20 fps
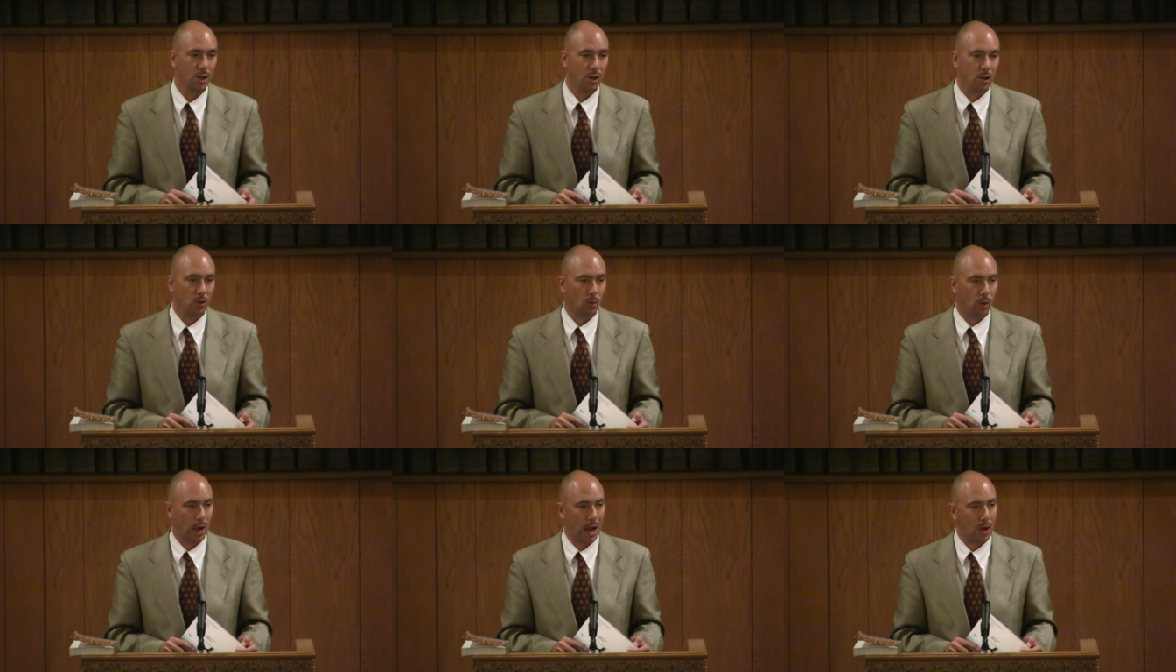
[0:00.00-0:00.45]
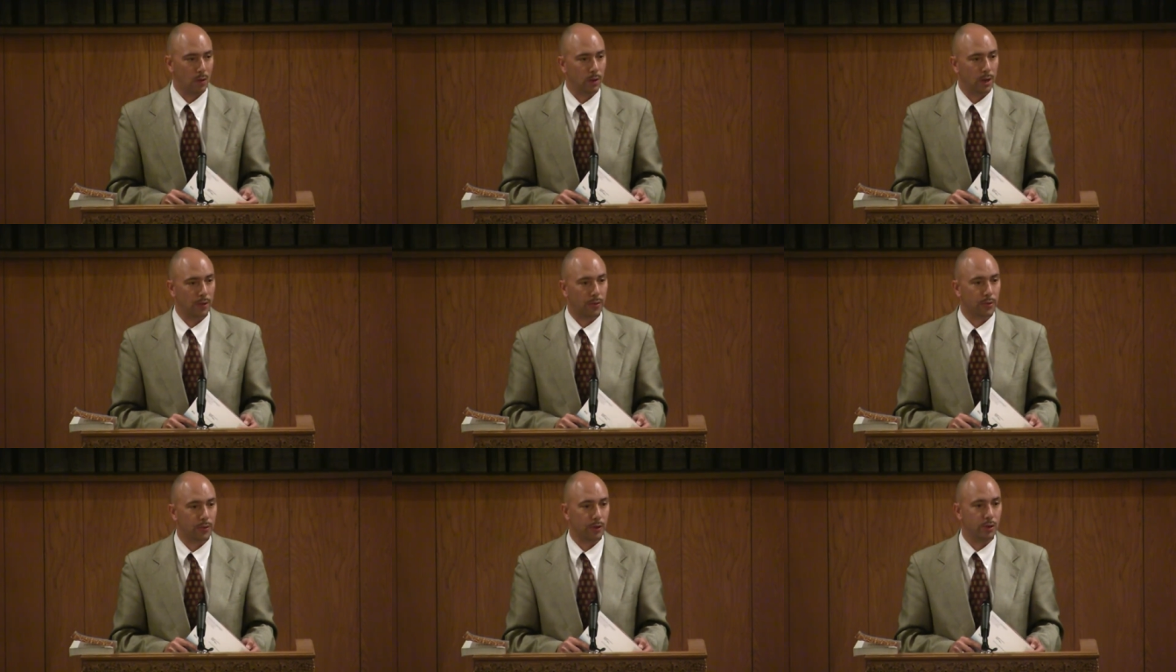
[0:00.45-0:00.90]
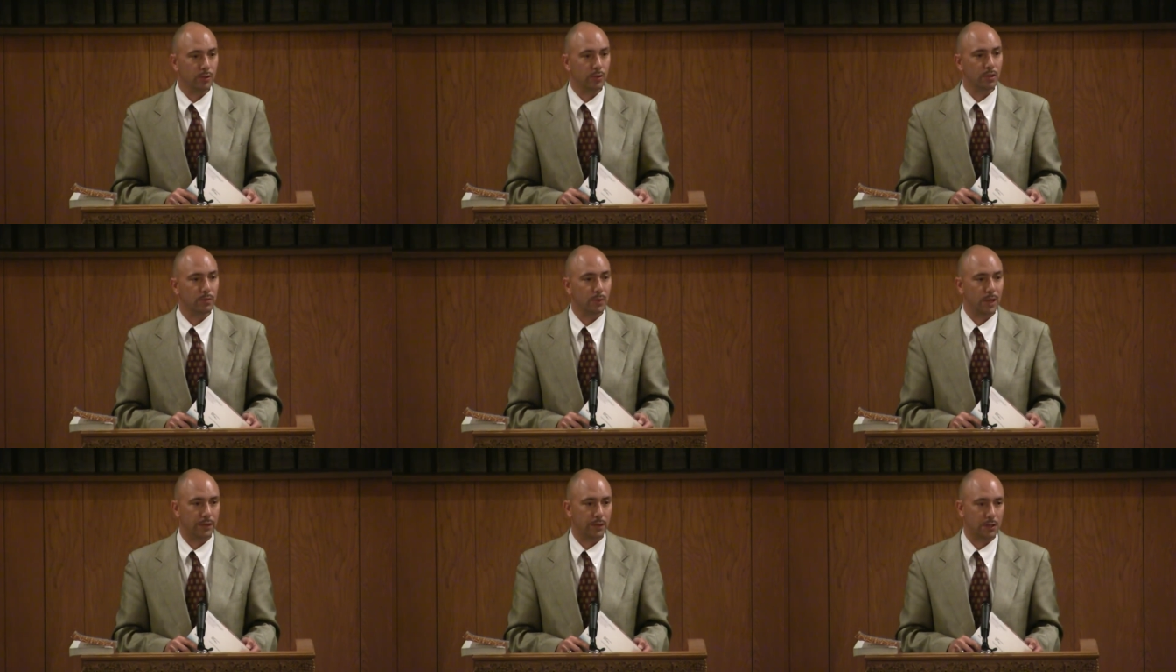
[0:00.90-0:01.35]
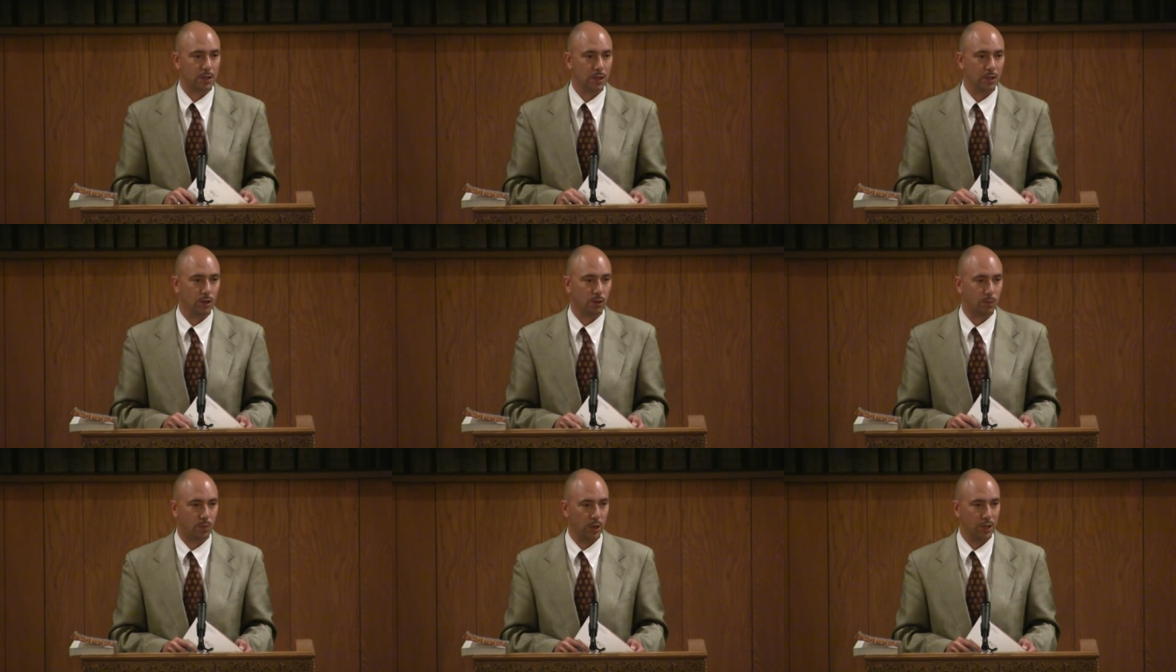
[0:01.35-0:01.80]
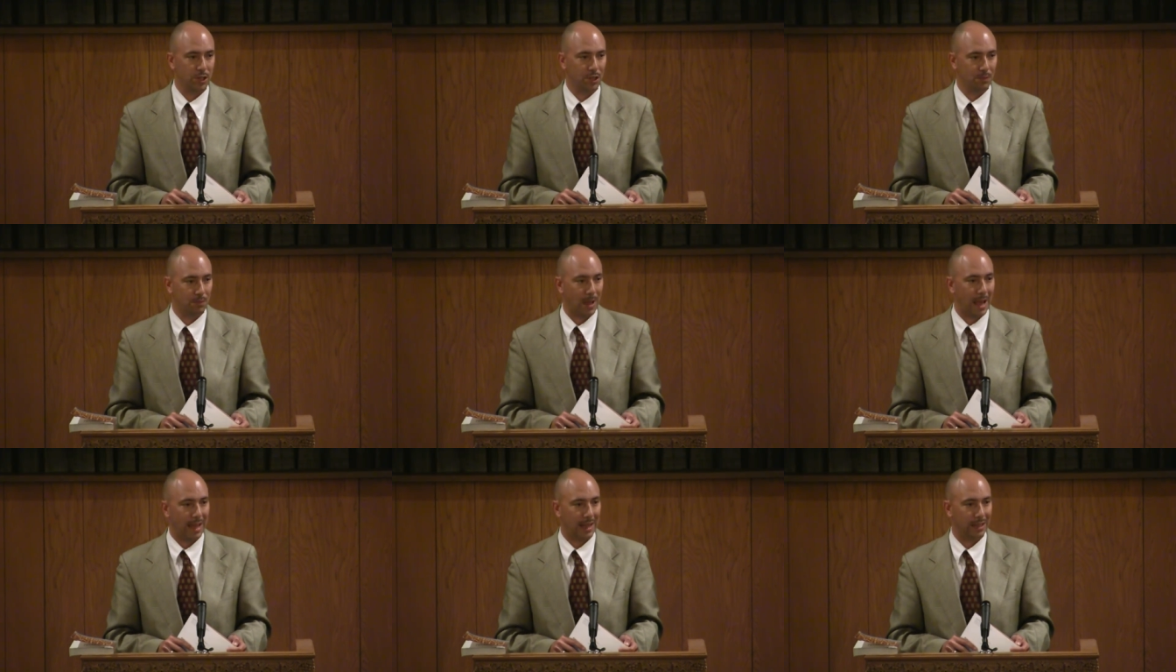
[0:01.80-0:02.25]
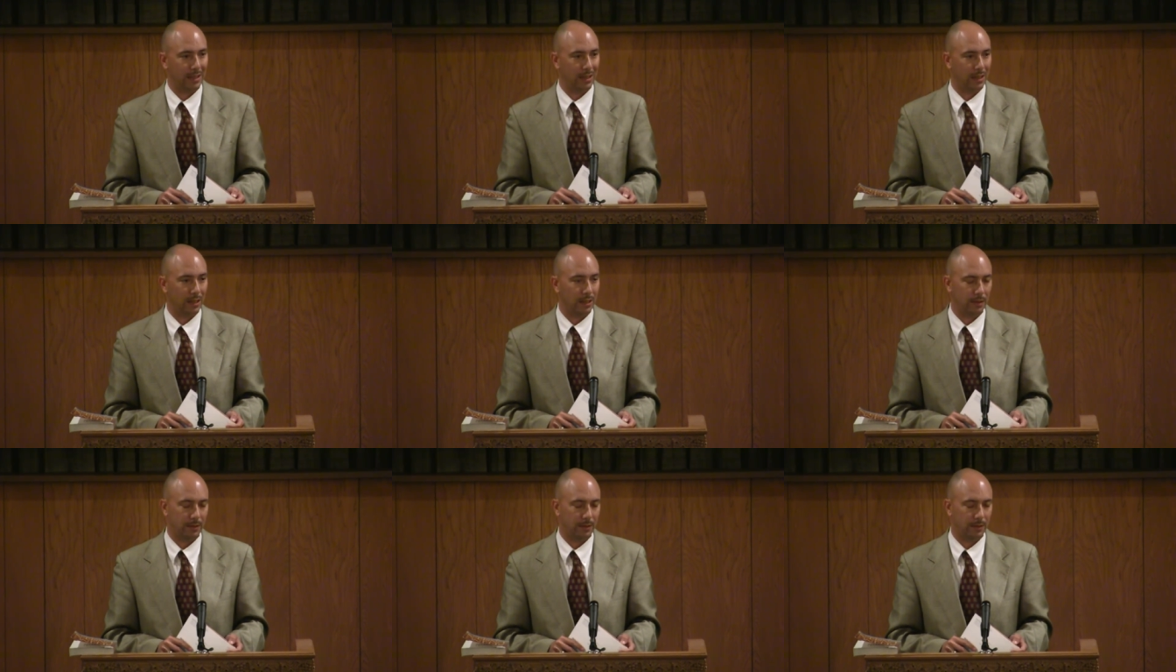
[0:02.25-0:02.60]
When I went through the Memphis School of Preaching back in the